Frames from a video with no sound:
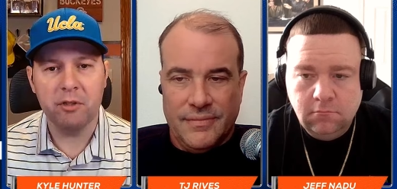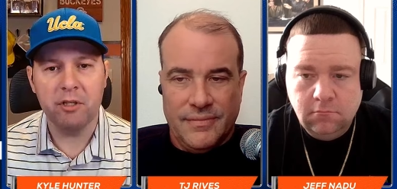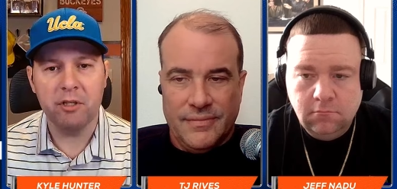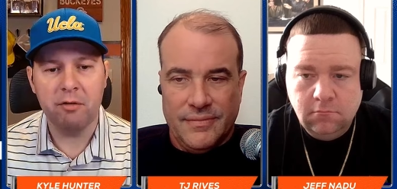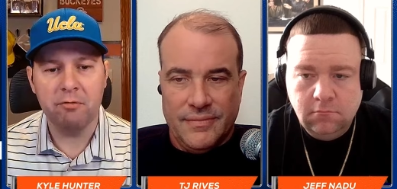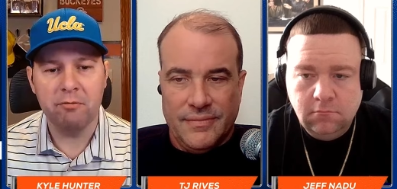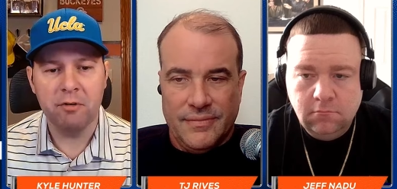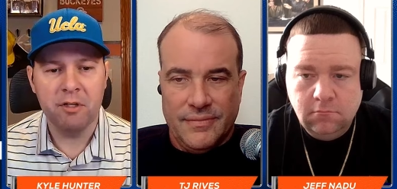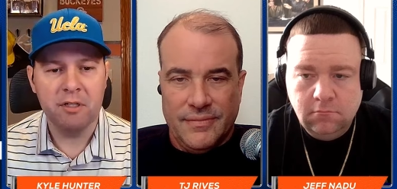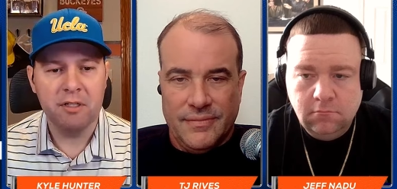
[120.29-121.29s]
Speaker 1: have been really
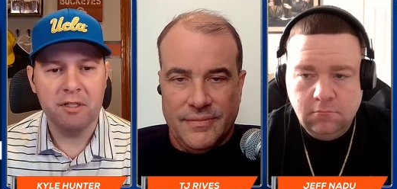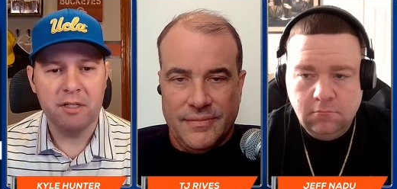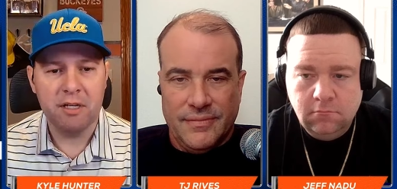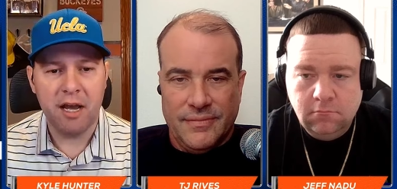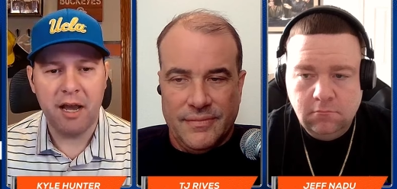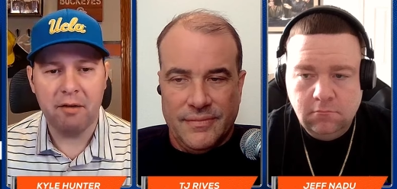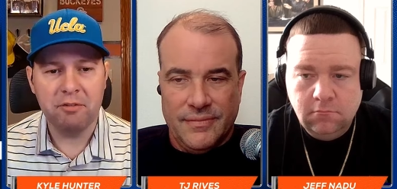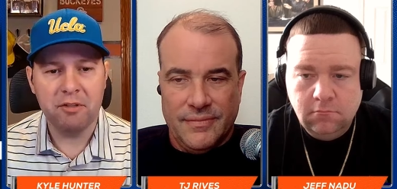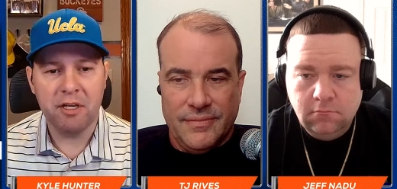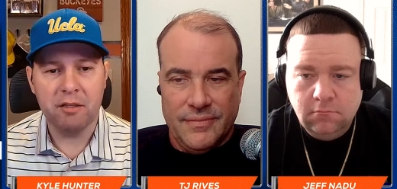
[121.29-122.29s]
rough. I
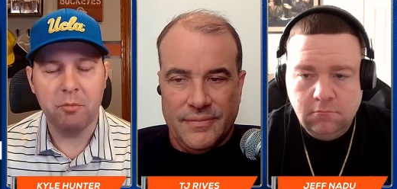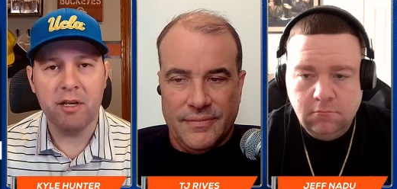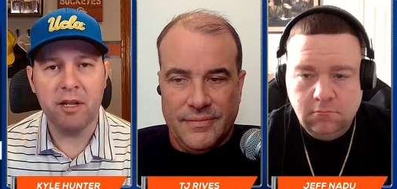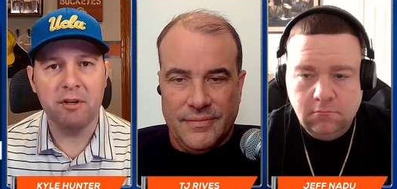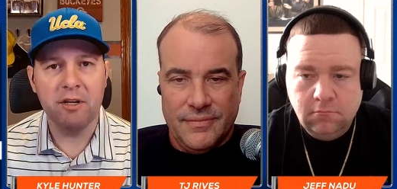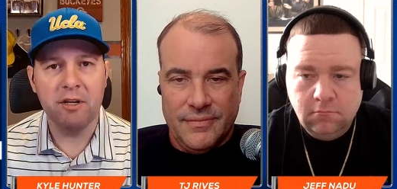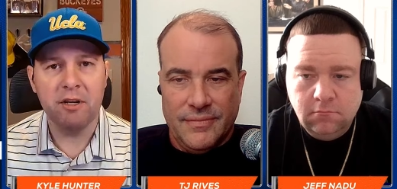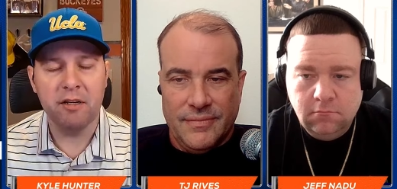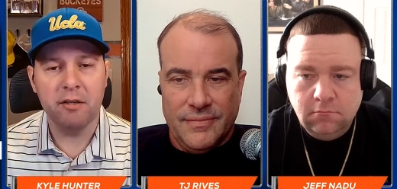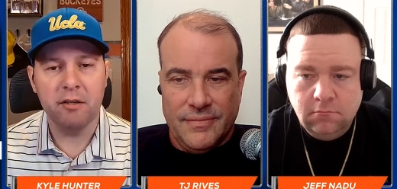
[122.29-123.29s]
have to take the point and a
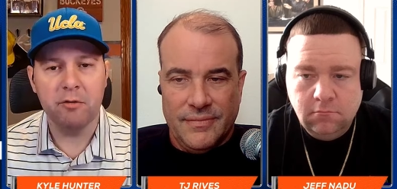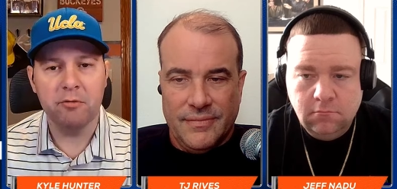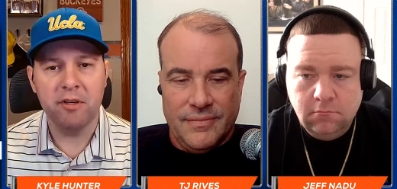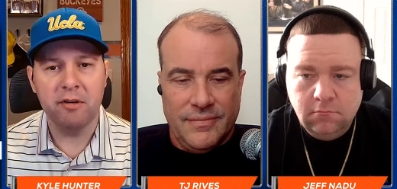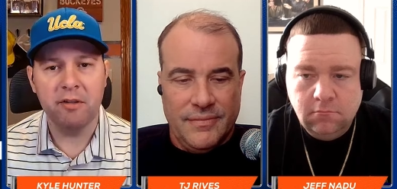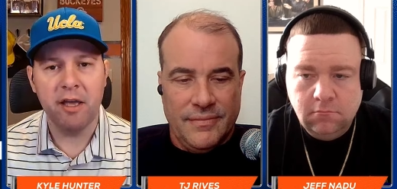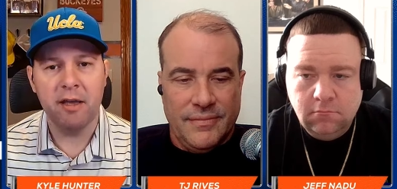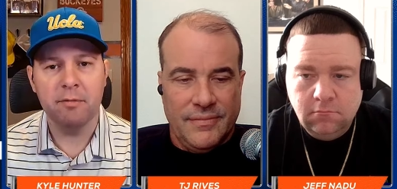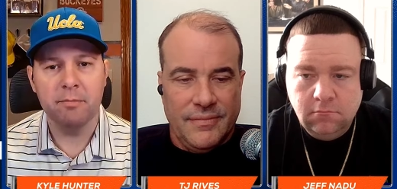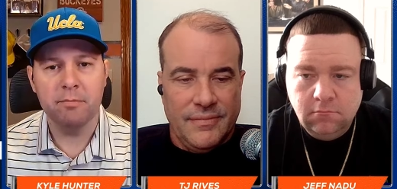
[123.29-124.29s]
half here and take
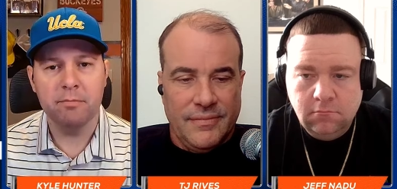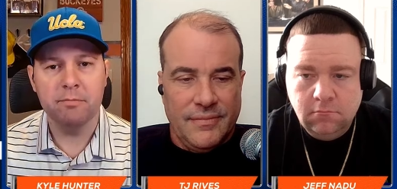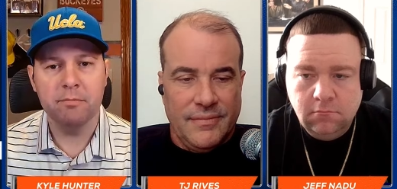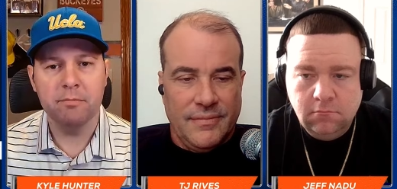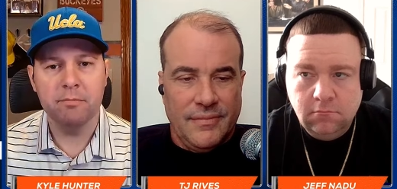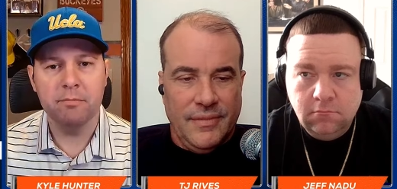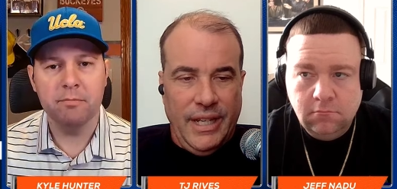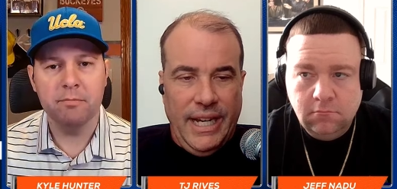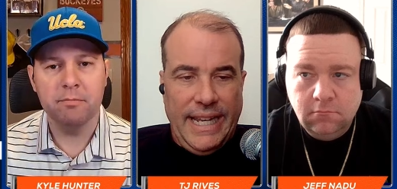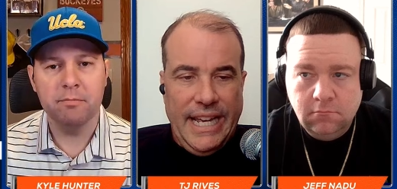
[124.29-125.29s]
UCLA.
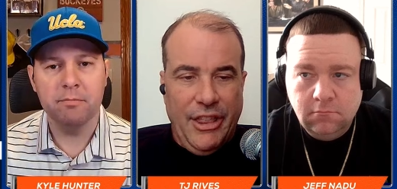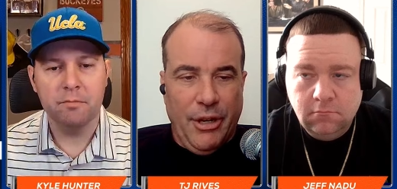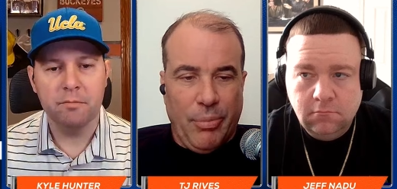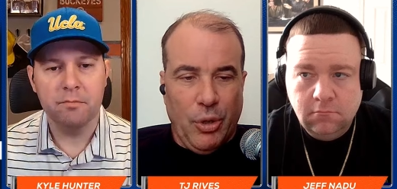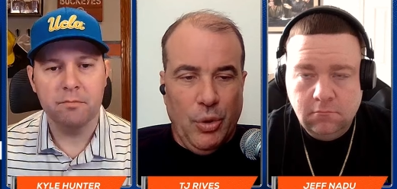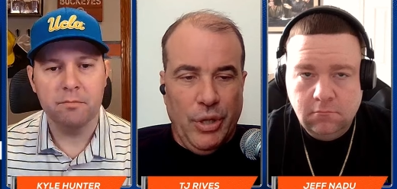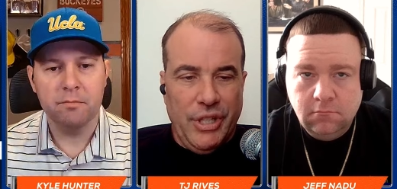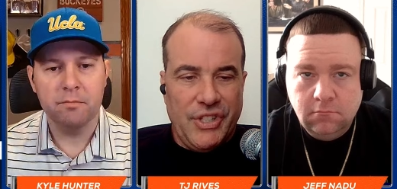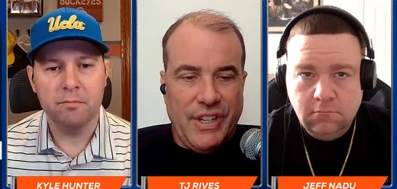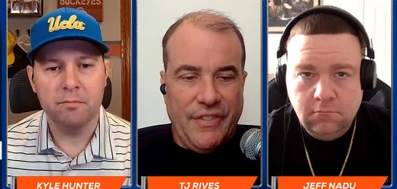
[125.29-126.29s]
Speaker 2: And again, the
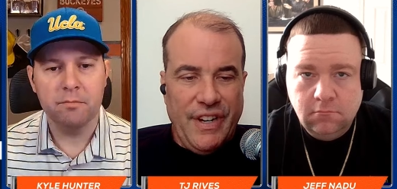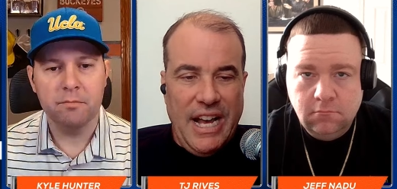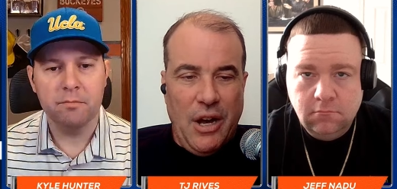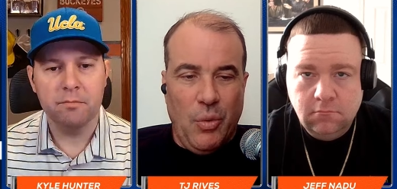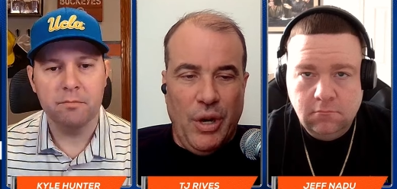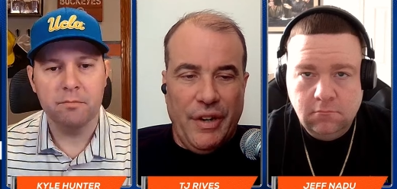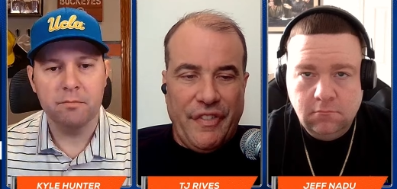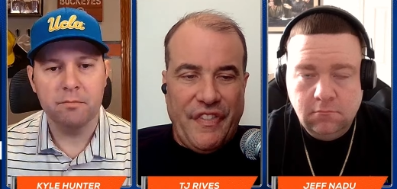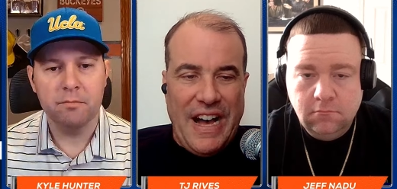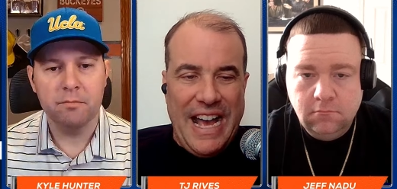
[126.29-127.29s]
Bruins have now won
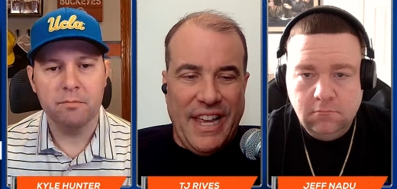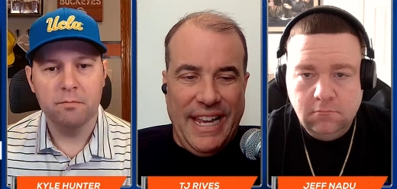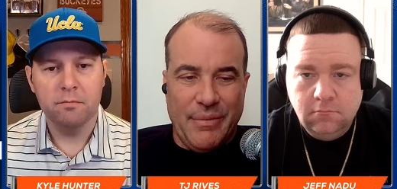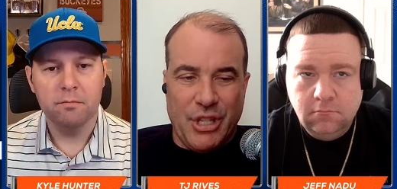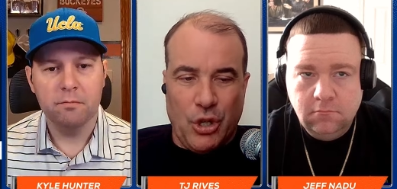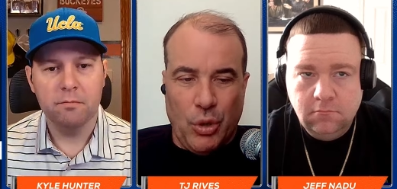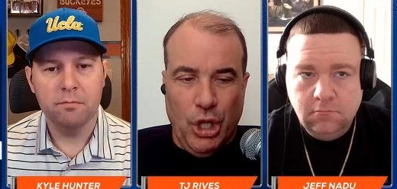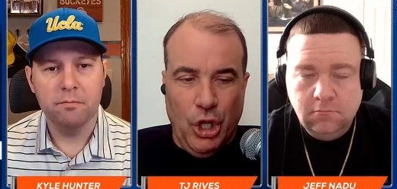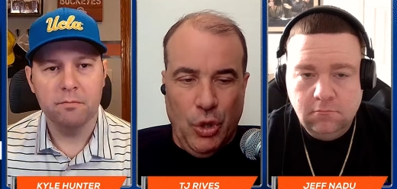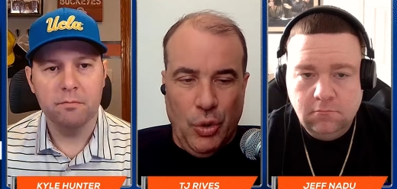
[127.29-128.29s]
five games in a
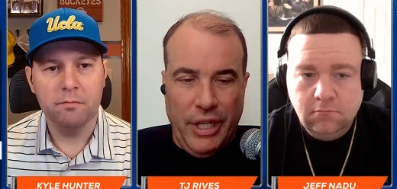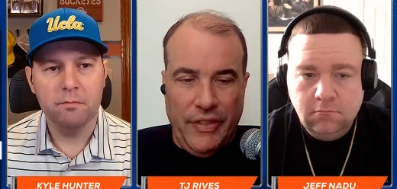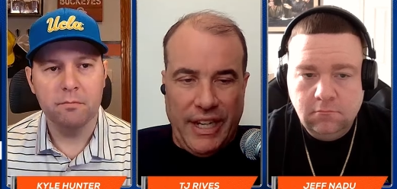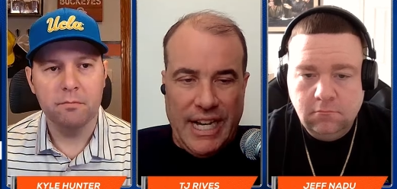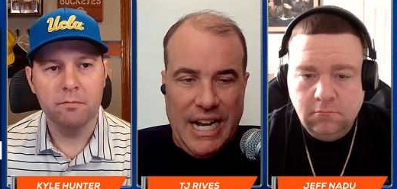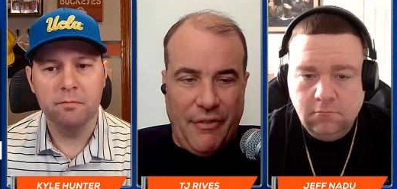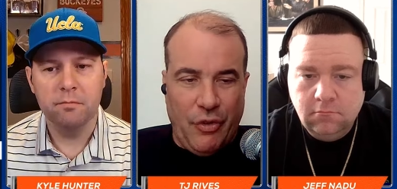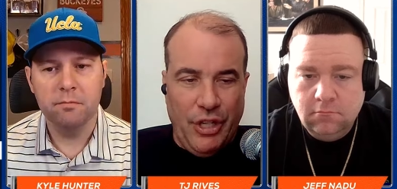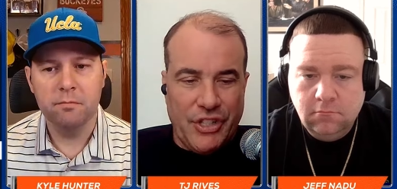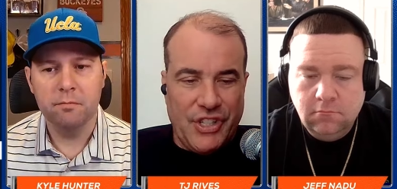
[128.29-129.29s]
row in the
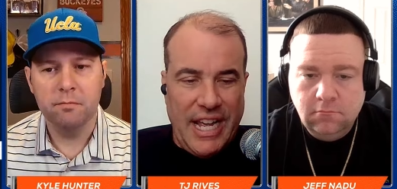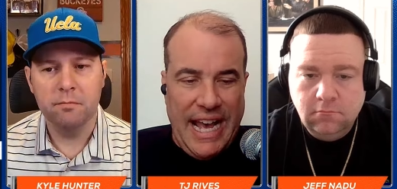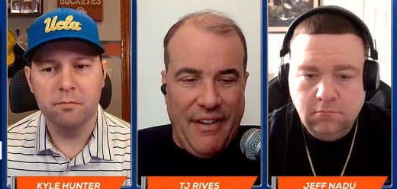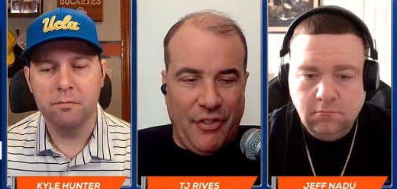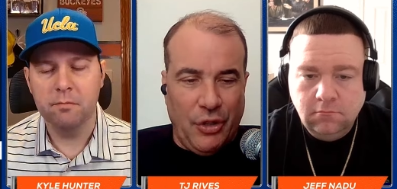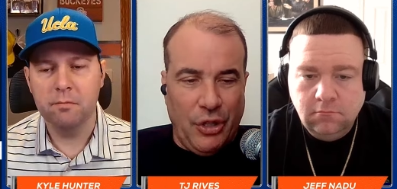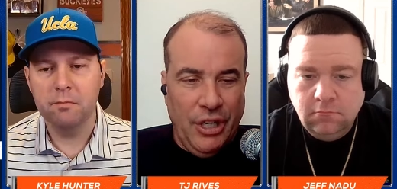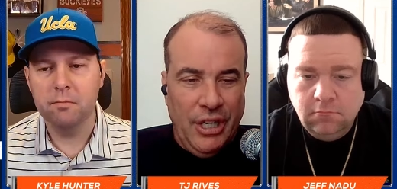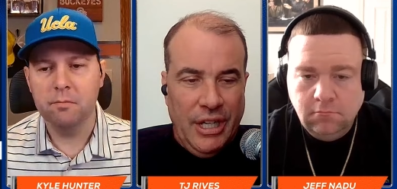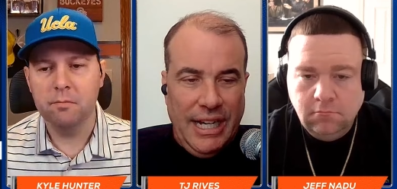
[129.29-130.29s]
conference after
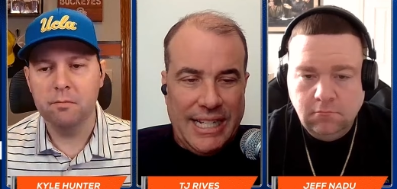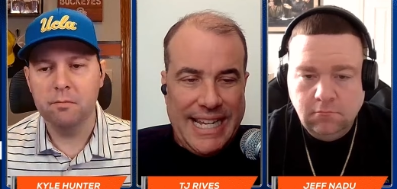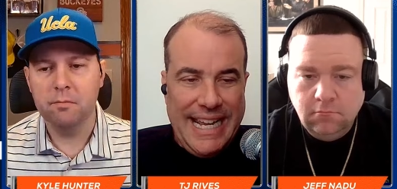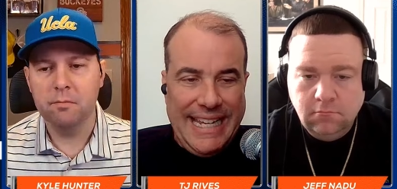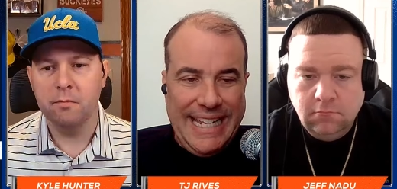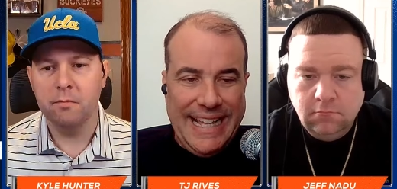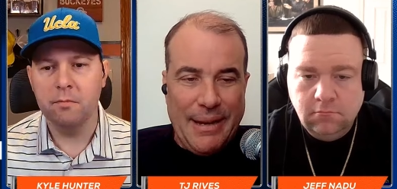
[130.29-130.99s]
uh, taking